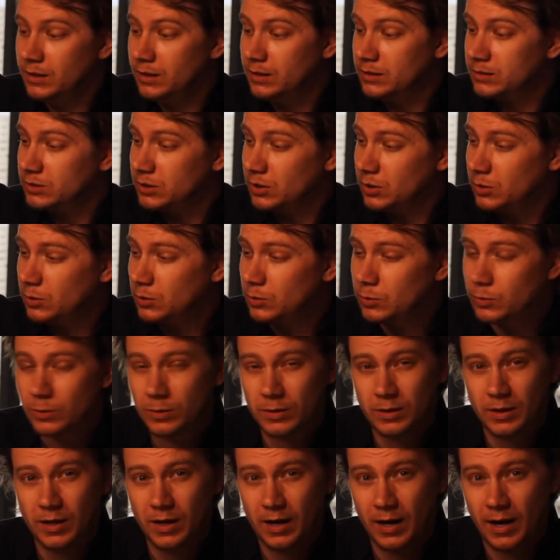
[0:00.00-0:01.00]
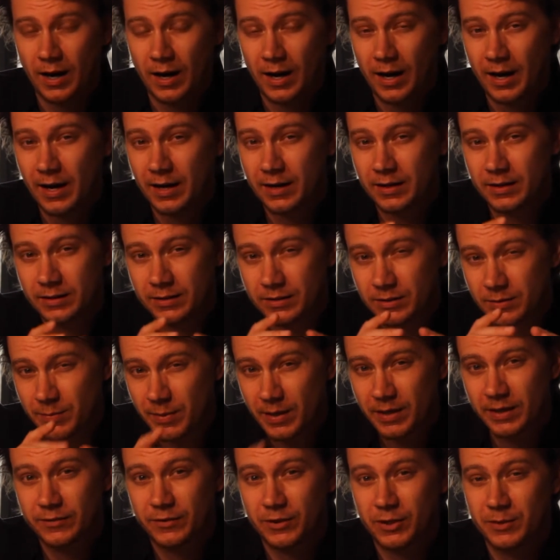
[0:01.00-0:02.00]
So you
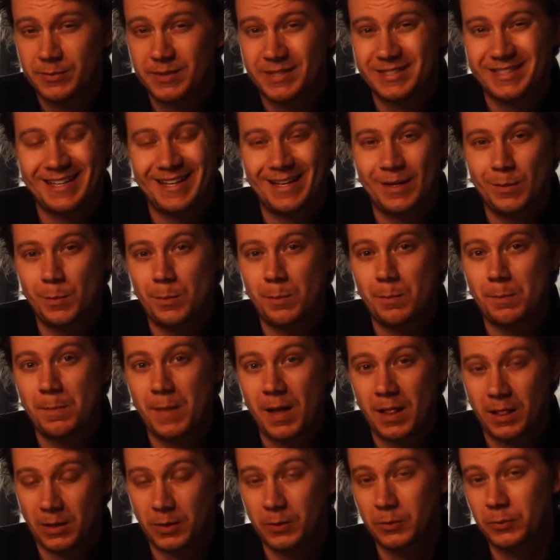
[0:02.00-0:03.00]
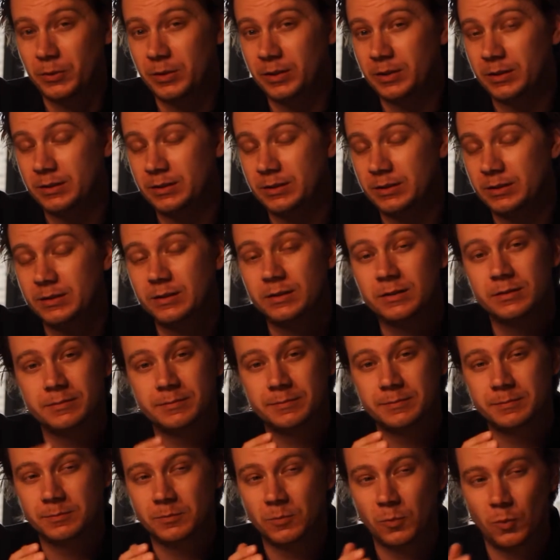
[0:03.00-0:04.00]
might have heard me say mellowed.
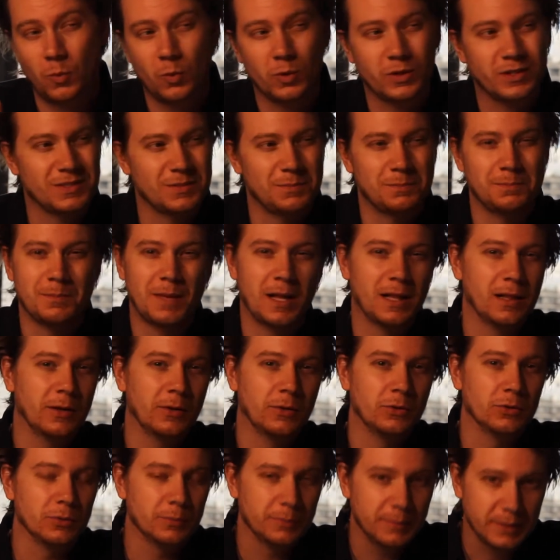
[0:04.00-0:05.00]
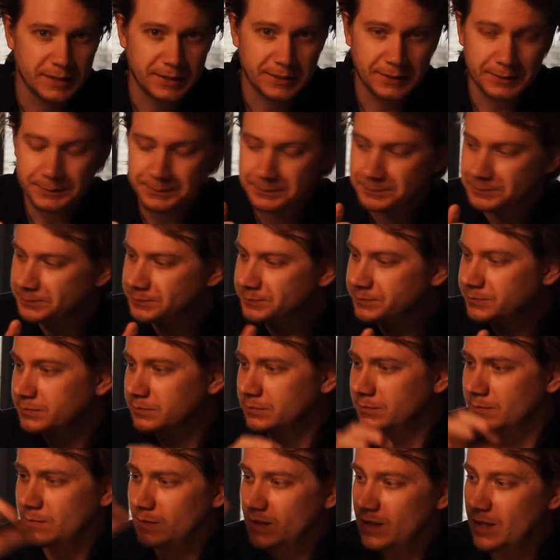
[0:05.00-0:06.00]
What does mellowed mean?
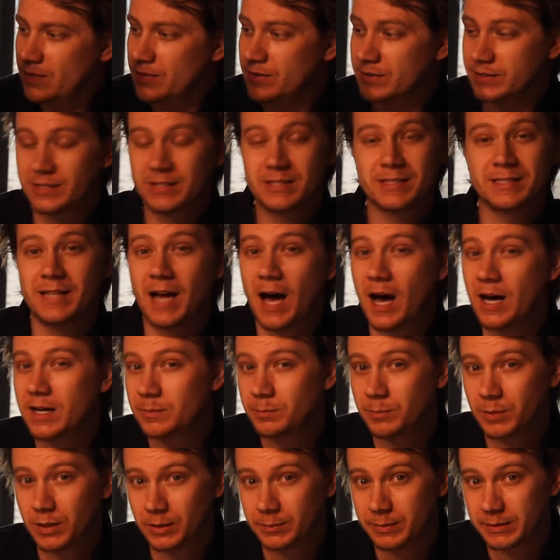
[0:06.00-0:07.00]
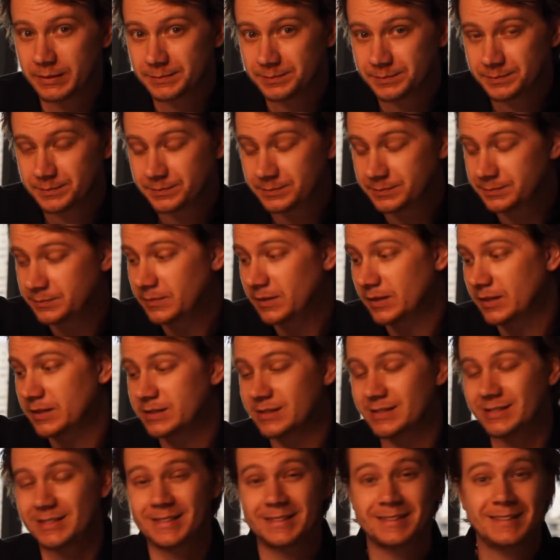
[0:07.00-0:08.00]
This is not a bourbon.
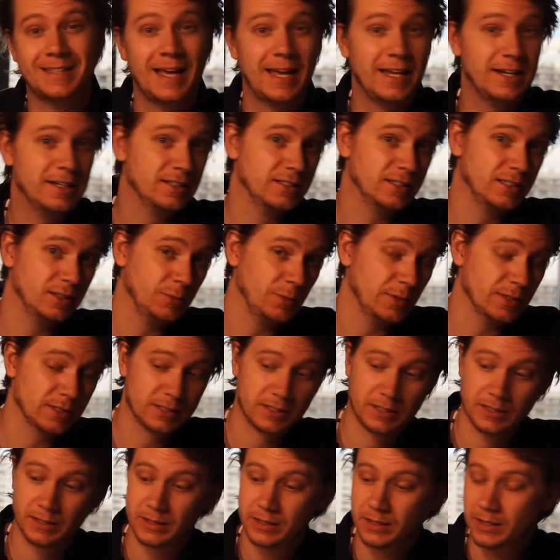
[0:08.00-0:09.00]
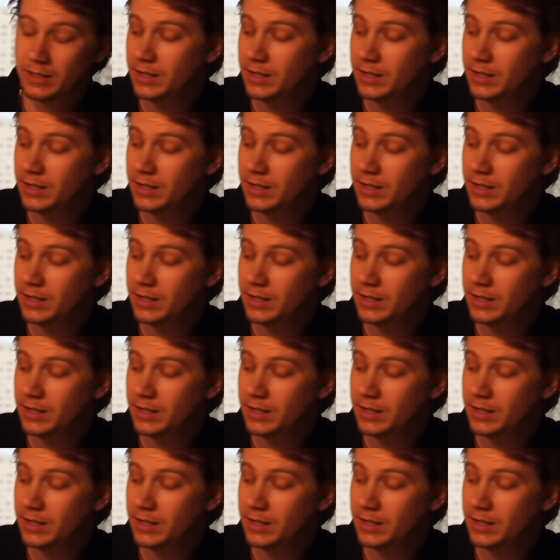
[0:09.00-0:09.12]
This is a Tennessee whiskey.